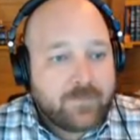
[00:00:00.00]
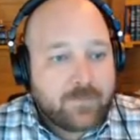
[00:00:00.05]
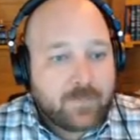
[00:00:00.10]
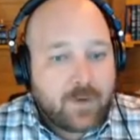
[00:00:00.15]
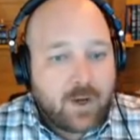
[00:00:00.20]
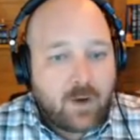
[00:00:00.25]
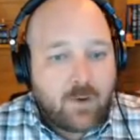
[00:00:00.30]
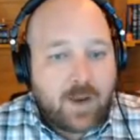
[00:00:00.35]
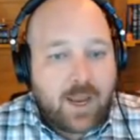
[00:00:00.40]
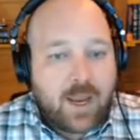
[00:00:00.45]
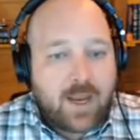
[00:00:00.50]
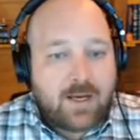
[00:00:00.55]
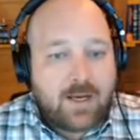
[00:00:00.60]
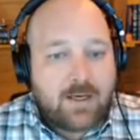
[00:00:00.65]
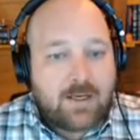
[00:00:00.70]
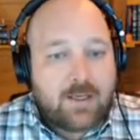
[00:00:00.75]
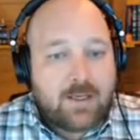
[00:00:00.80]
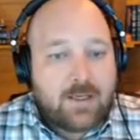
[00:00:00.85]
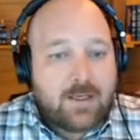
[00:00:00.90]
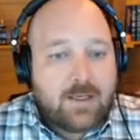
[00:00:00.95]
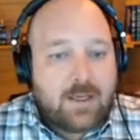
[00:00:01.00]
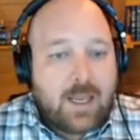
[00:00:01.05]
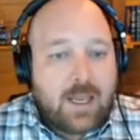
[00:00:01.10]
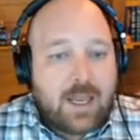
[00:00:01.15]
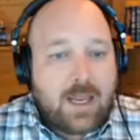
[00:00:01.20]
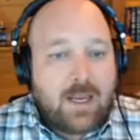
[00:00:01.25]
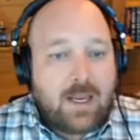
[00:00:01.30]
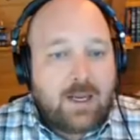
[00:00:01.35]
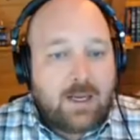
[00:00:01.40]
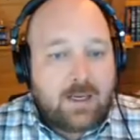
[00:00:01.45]
Okay,
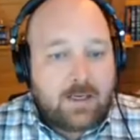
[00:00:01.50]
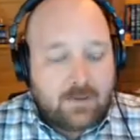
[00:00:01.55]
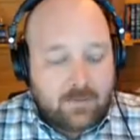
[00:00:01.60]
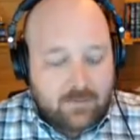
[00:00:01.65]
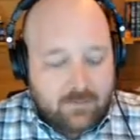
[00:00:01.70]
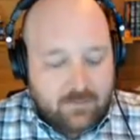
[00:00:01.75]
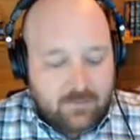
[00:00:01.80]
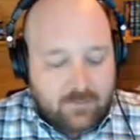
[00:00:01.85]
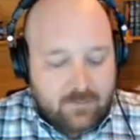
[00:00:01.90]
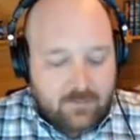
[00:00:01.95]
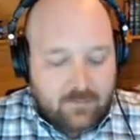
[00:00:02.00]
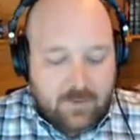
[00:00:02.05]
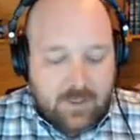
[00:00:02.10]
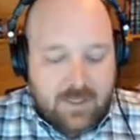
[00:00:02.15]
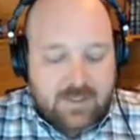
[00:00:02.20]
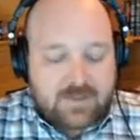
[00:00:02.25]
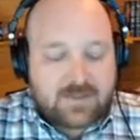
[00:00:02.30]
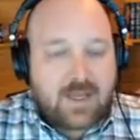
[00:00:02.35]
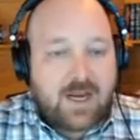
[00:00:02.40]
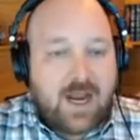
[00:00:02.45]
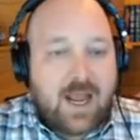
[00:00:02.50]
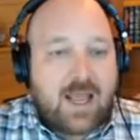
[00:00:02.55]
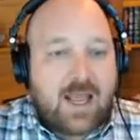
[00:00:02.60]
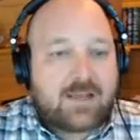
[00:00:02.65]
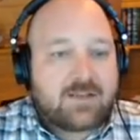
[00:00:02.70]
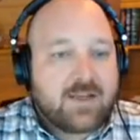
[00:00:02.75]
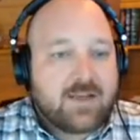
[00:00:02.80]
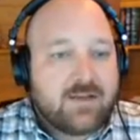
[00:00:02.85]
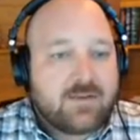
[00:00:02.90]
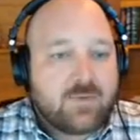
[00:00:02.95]
and it's going to
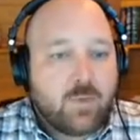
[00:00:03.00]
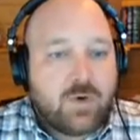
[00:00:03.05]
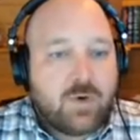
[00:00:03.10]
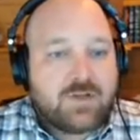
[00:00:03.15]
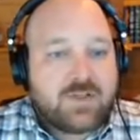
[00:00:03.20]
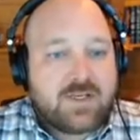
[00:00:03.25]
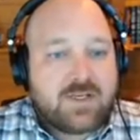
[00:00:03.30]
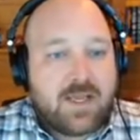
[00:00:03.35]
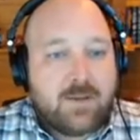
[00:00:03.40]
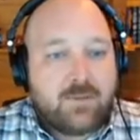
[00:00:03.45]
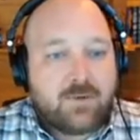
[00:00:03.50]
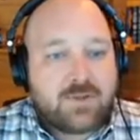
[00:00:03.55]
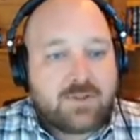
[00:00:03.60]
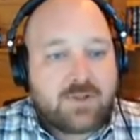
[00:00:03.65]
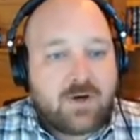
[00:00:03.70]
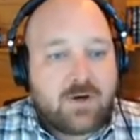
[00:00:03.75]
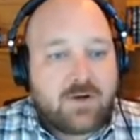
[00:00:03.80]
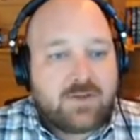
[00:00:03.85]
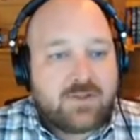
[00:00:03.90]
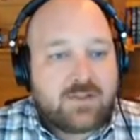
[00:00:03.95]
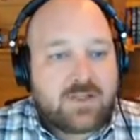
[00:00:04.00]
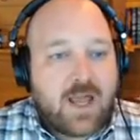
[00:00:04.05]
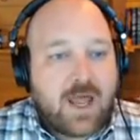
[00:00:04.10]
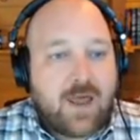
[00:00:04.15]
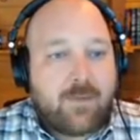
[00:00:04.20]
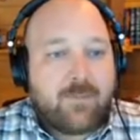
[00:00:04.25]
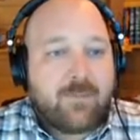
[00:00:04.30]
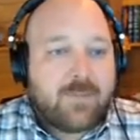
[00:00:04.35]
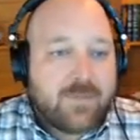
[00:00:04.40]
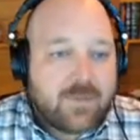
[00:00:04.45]
ask us where does the table start and
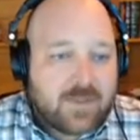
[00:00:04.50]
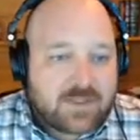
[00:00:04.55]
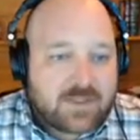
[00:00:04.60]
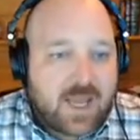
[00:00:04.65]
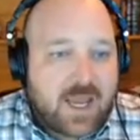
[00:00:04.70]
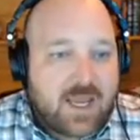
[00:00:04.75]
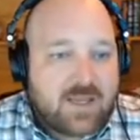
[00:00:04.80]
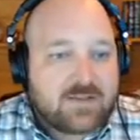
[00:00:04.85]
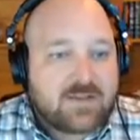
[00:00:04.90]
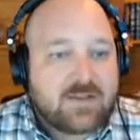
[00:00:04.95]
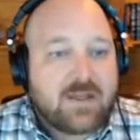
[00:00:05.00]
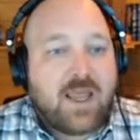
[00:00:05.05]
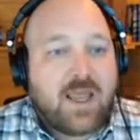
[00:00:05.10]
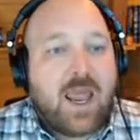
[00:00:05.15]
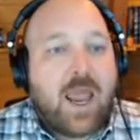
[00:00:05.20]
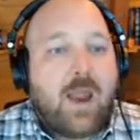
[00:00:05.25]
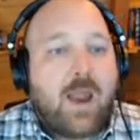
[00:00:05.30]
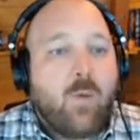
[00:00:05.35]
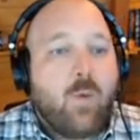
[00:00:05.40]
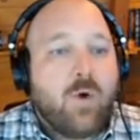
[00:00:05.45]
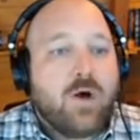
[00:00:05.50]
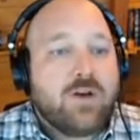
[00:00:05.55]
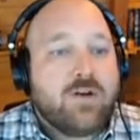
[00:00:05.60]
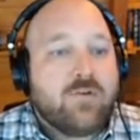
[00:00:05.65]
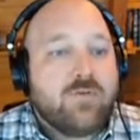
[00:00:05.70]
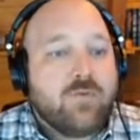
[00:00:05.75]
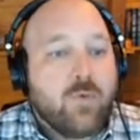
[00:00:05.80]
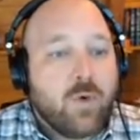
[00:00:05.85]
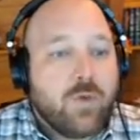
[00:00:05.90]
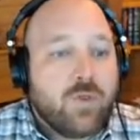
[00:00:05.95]
stop. In this case, A1 to
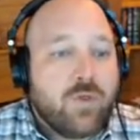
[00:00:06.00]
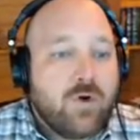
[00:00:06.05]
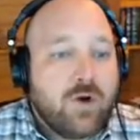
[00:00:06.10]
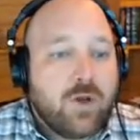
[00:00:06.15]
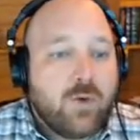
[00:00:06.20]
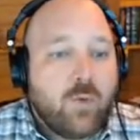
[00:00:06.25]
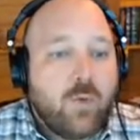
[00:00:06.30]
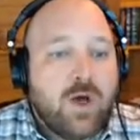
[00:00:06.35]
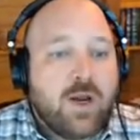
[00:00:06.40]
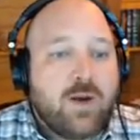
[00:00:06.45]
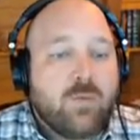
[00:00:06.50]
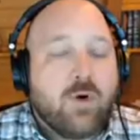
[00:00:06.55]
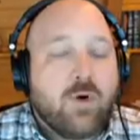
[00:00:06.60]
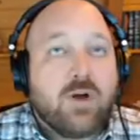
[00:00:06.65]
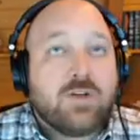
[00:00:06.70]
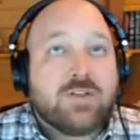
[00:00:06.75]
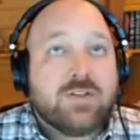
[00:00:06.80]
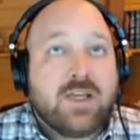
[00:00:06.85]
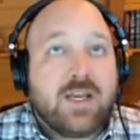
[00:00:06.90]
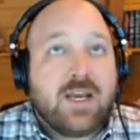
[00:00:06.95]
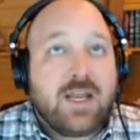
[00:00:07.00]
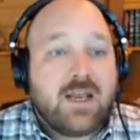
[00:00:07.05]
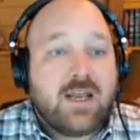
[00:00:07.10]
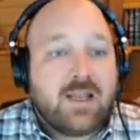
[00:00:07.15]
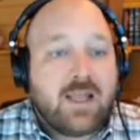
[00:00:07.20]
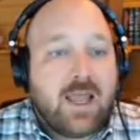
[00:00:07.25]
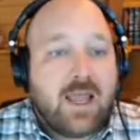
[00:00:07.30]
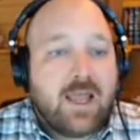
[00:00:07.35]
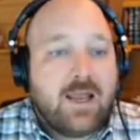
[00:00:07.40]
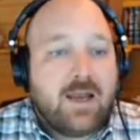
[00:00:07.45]
431. And we're also going to
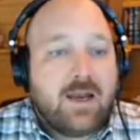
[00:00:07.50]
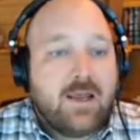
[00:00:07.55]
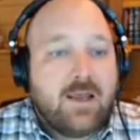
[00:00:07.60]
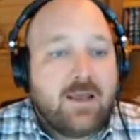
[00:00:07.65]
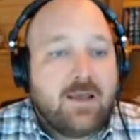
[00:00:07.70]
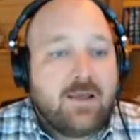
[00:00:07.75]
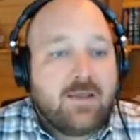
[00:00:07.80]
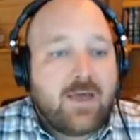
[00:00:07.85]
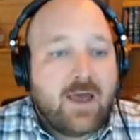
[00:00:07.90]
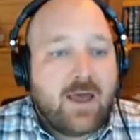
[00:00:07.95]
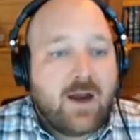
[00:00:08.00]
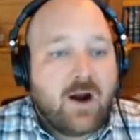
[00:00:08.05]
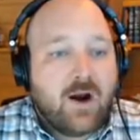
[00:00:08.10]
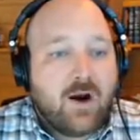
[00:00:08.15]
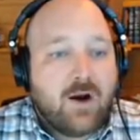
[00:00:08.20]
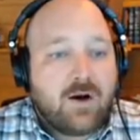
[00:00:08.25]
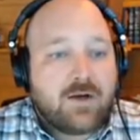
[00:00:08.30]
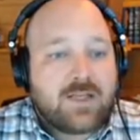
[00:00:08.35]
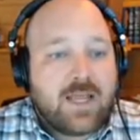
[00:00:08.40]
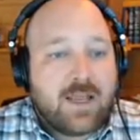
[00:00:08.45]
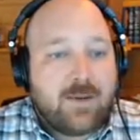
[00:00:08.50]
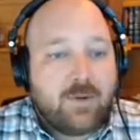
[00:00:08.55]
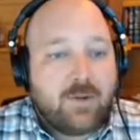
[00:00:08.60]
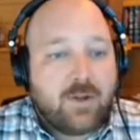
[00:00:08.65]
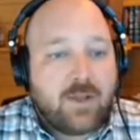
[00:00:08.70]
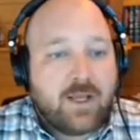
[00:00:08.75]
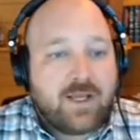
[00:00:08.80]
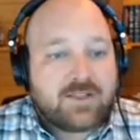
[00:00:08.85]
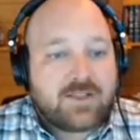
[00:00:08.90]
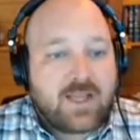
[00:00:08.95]
indicate that our
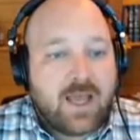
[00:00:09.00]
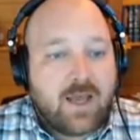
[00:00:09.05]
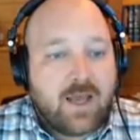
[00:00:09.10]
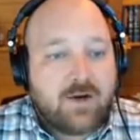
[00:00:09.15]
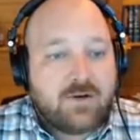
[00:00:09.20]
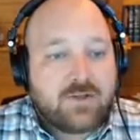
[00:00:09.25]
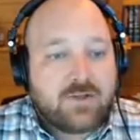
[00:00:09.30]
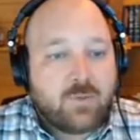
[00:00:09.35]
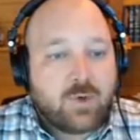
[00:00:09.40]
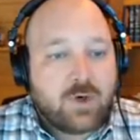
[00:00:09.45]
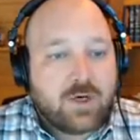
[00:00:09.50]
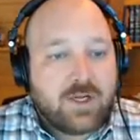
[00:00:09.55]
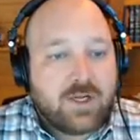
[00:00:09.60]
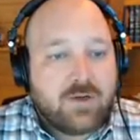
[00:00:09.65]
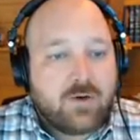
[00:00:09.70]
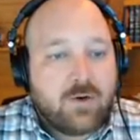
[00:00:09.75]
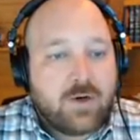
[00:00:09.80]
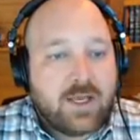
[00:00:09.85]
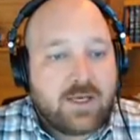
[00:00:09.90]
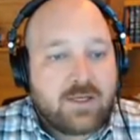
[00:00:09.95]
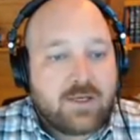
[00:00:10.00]
table has headers. And we're going to go ahead and